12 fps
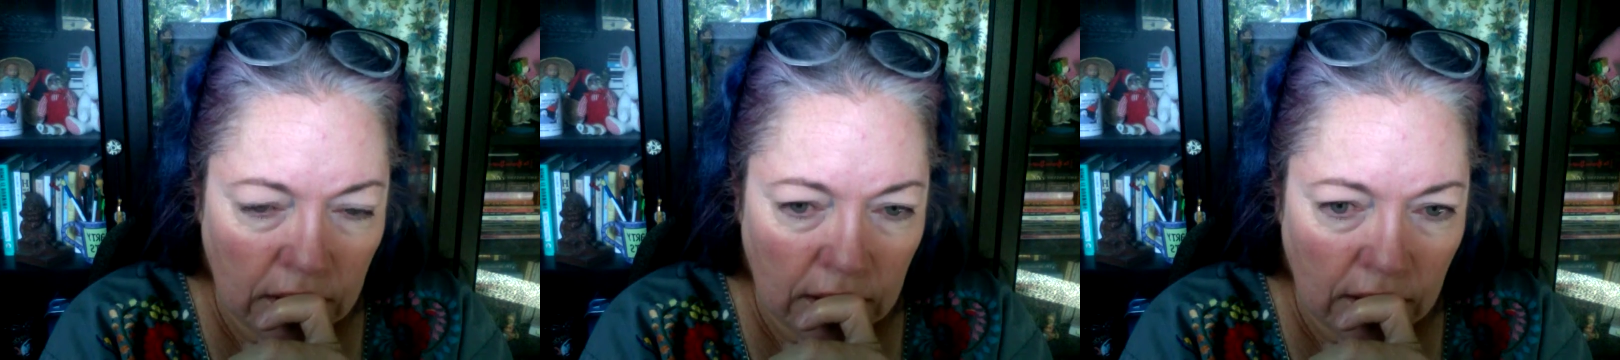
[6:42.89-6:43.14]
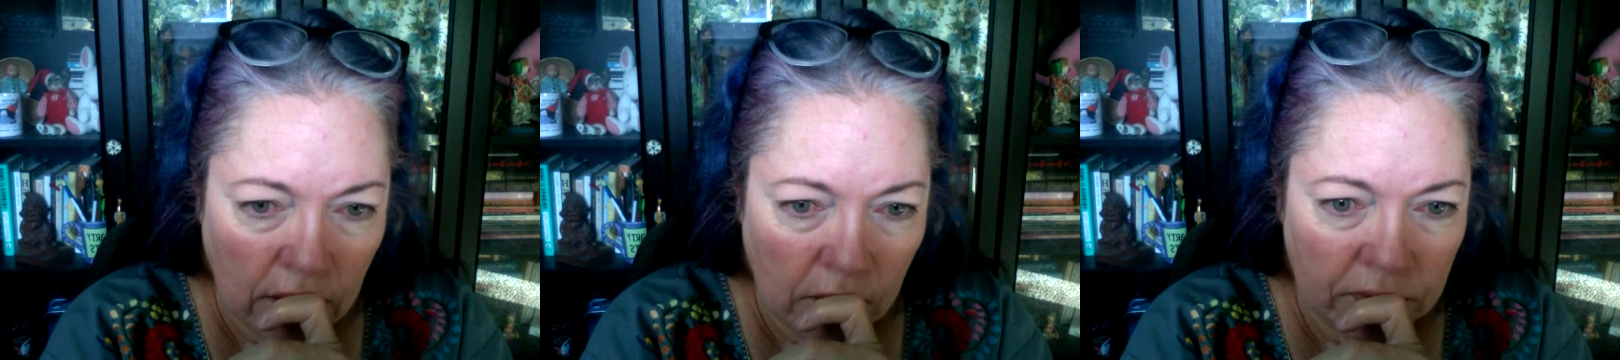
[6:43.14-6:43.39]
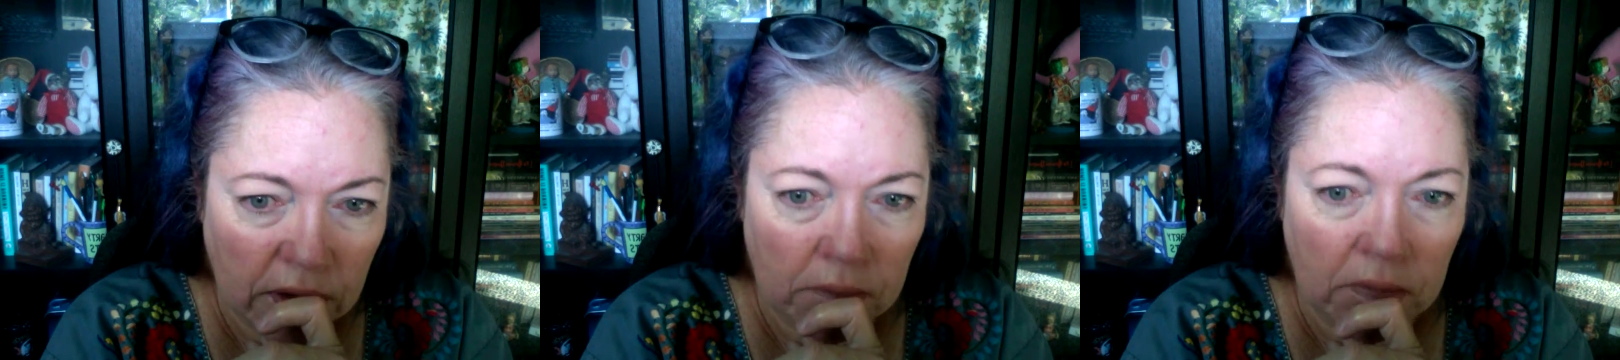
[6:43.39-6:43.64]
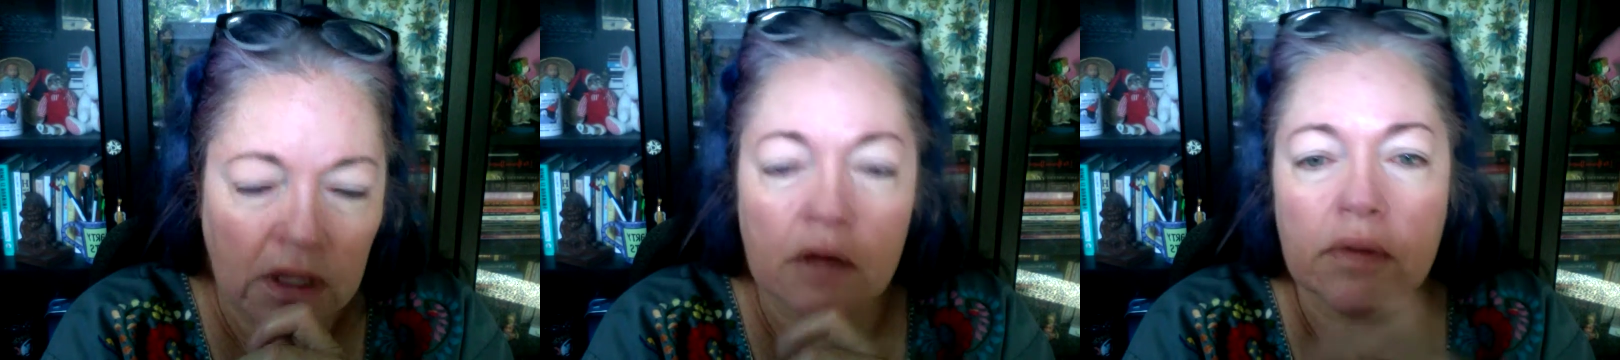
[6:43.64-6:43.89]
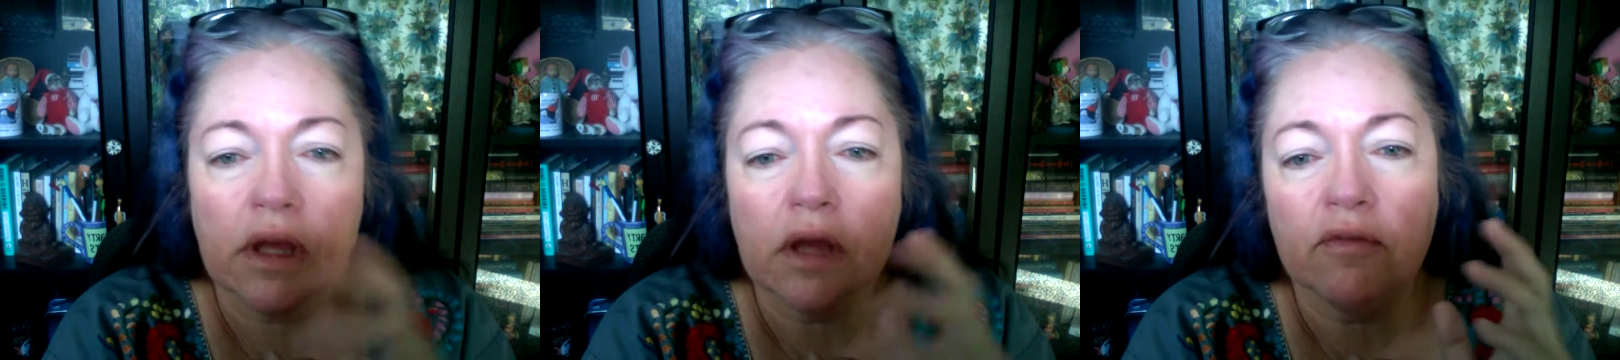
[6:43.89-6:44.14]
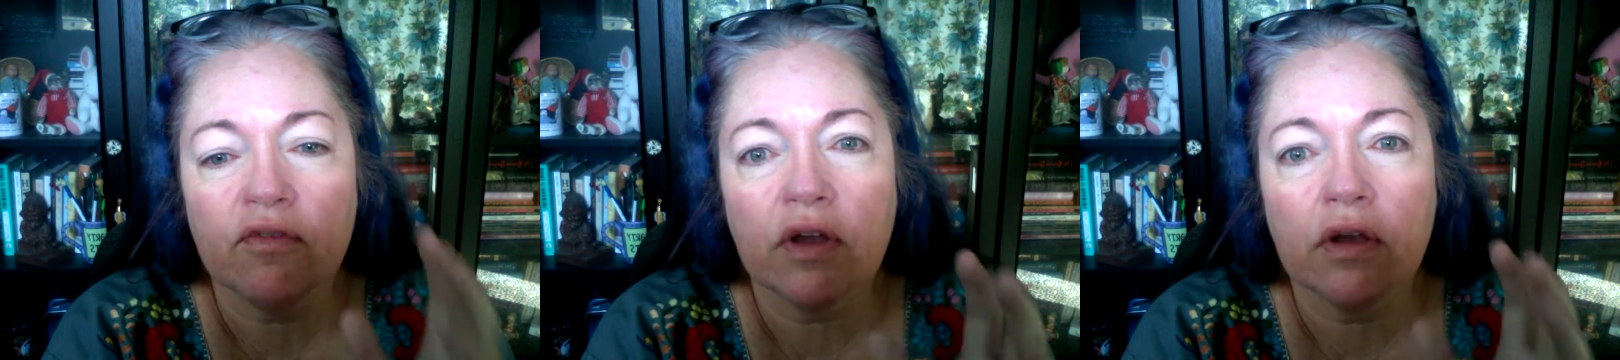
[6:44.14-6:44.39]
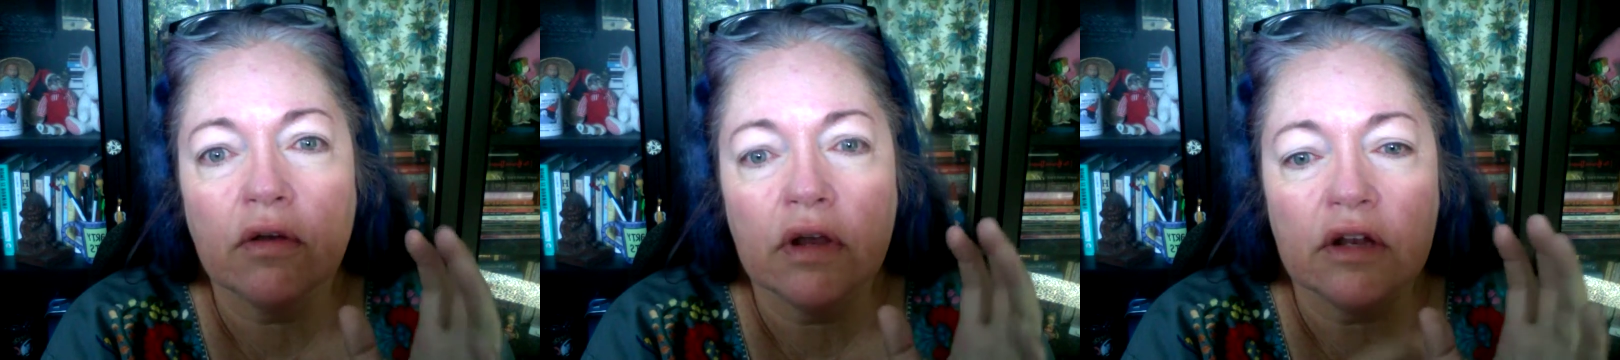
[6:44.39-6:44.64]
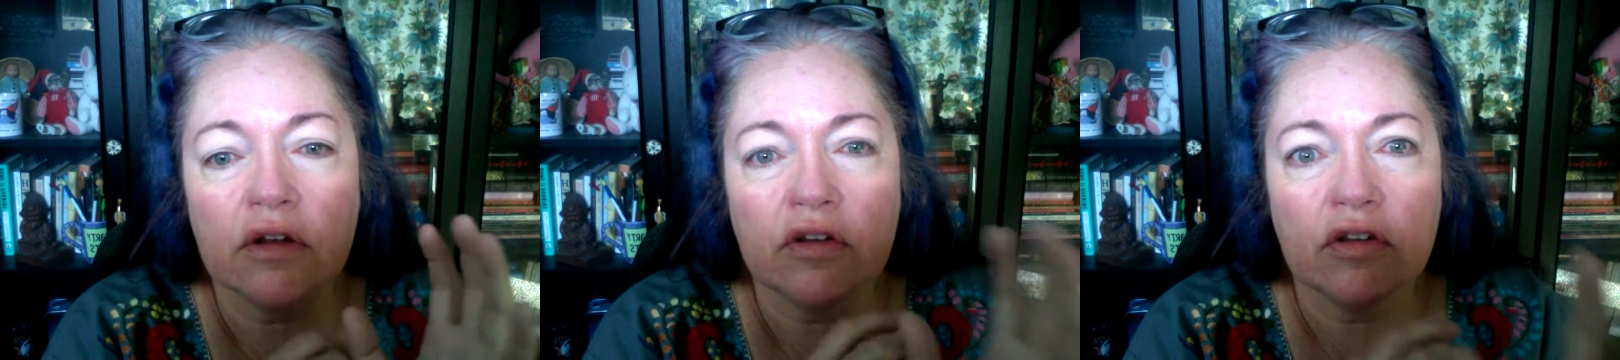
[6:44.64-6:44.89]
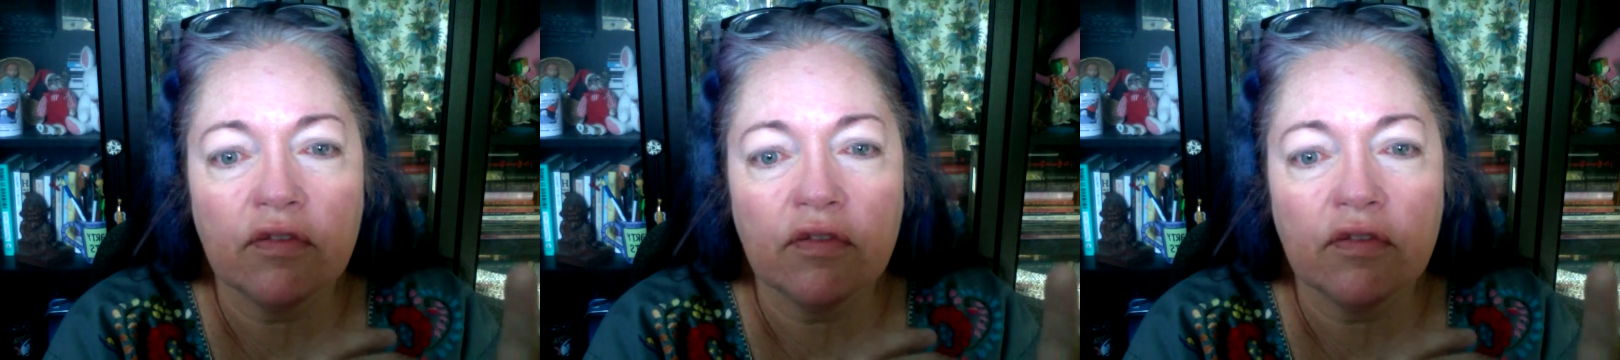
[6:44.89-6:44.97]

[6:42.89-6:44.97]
and help them, it can become very